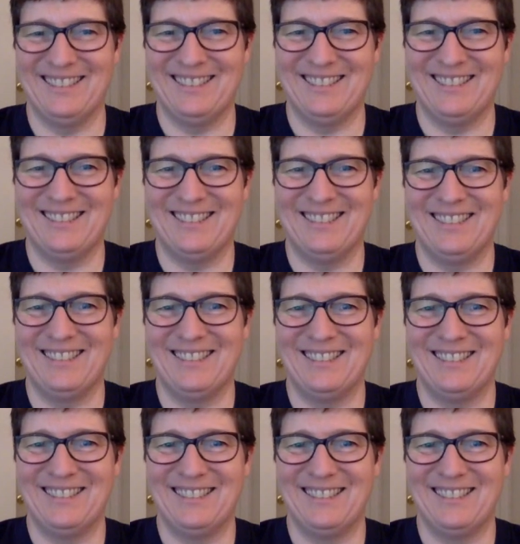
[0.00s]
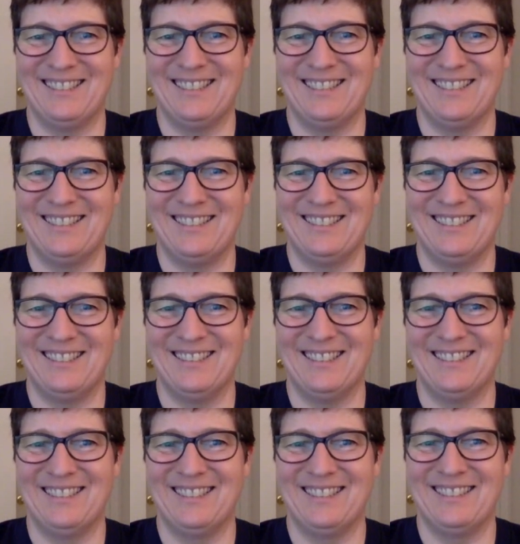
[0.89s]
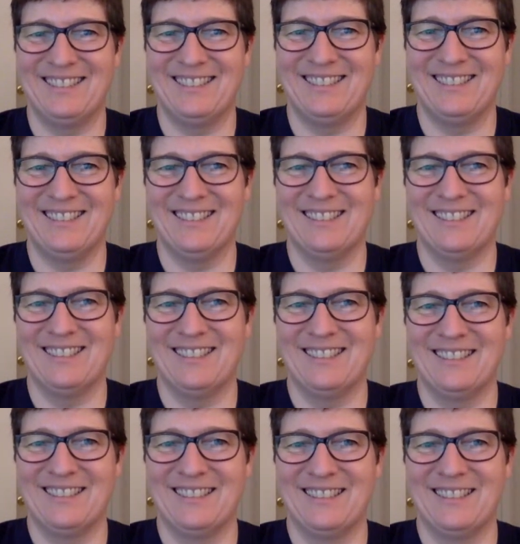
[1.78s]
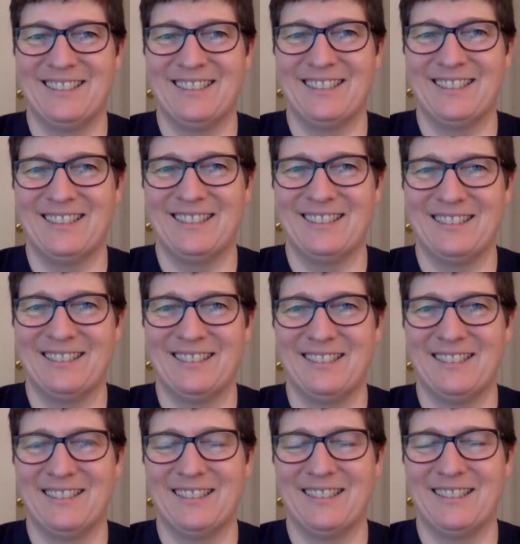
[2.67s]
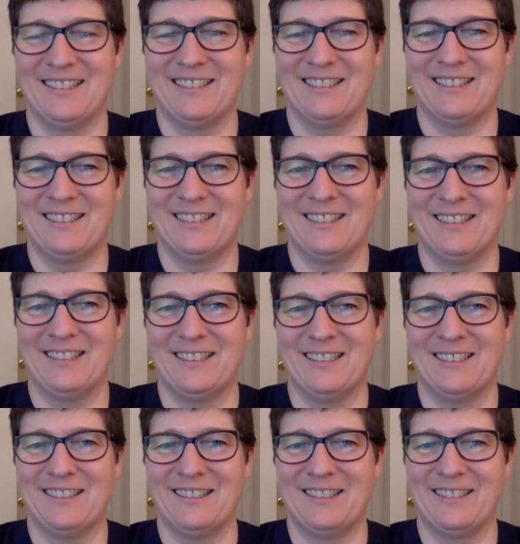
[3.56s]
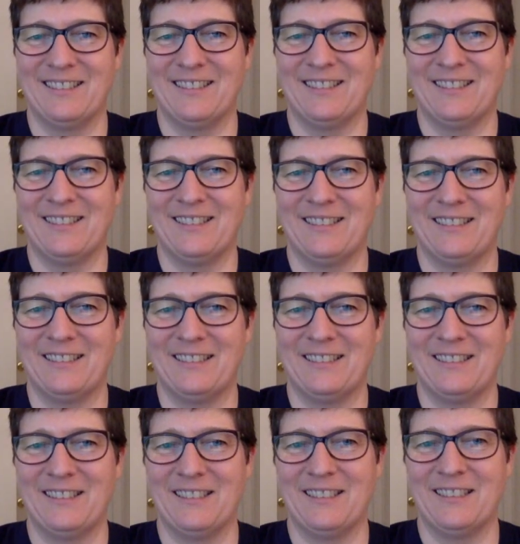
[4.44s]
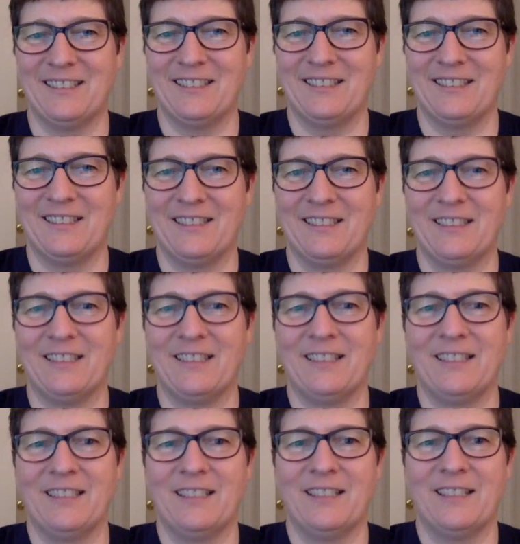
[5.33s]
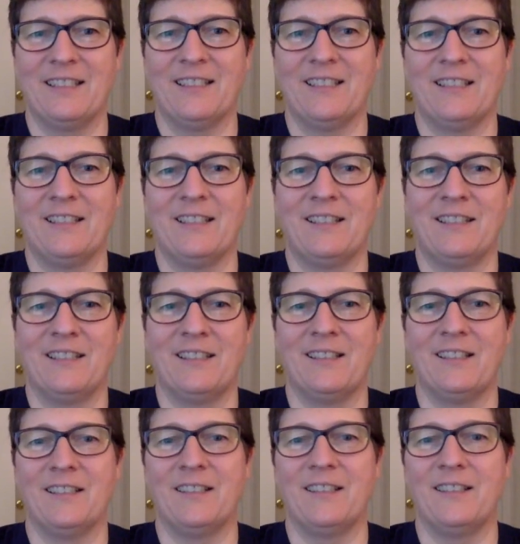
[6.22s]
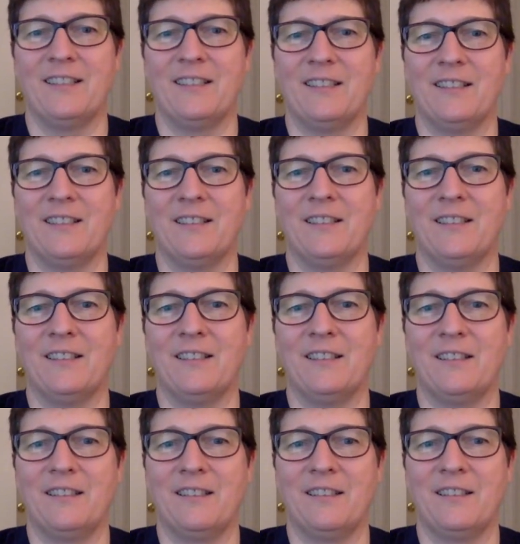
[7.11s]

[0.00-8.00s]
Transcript: (silent)